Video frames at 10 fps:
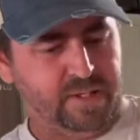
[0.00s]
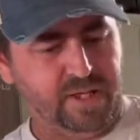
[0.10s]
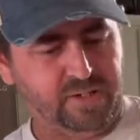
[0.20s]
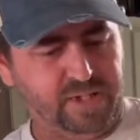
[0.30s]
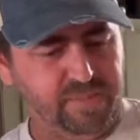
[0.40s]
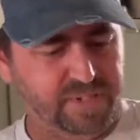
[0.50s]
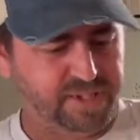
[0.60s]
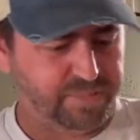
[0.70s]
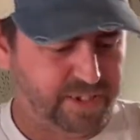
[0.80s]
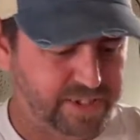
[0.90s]
go see
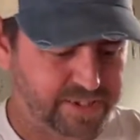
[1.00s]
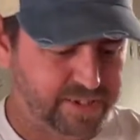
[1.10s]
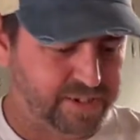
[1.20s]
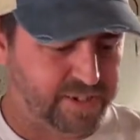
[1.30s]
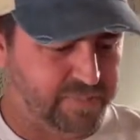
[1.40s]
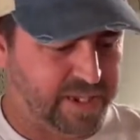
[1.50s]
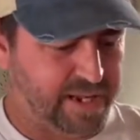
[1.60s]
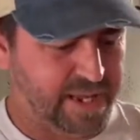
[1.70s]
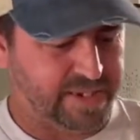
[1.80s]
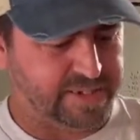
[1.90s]
Miss Melissa. She'll be
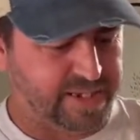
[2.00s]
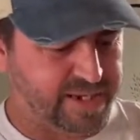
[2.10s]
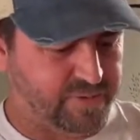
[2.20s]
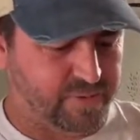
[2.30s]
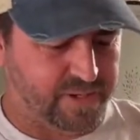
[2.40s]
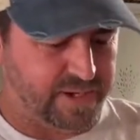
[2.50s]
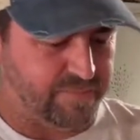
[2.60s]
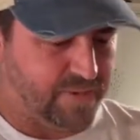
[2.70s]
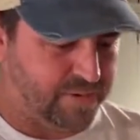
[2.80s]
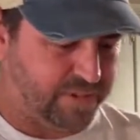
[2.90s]
glad to sell you one
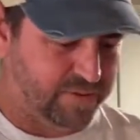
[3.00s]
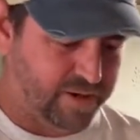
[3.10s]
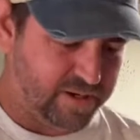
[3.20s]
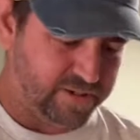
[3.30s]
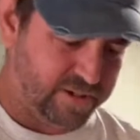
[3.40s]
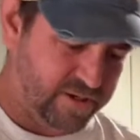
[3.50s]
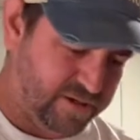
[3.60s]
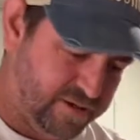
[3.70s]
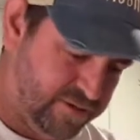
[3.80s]
at Barbecue All Stars.